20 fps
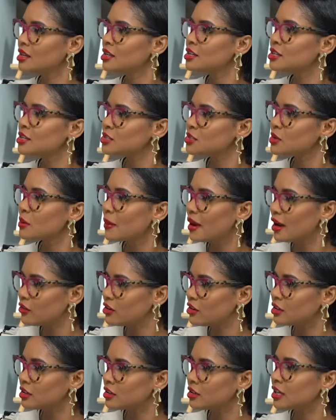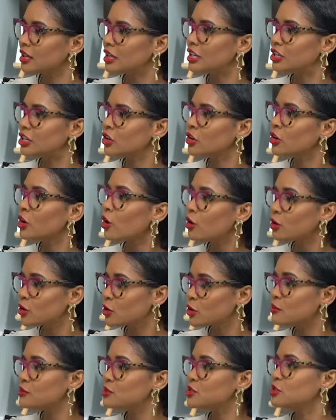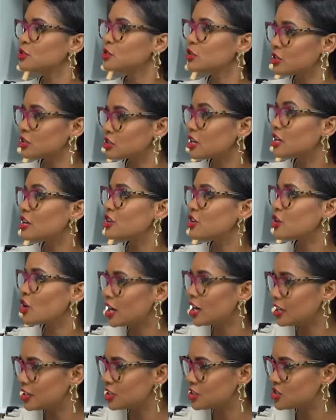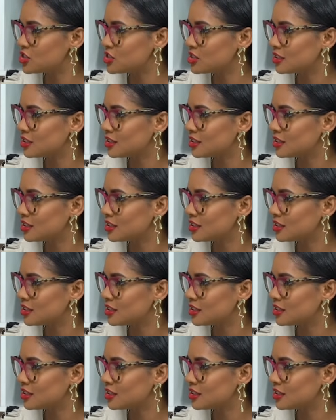So Maria, in your outcomes, you touch on knowledge.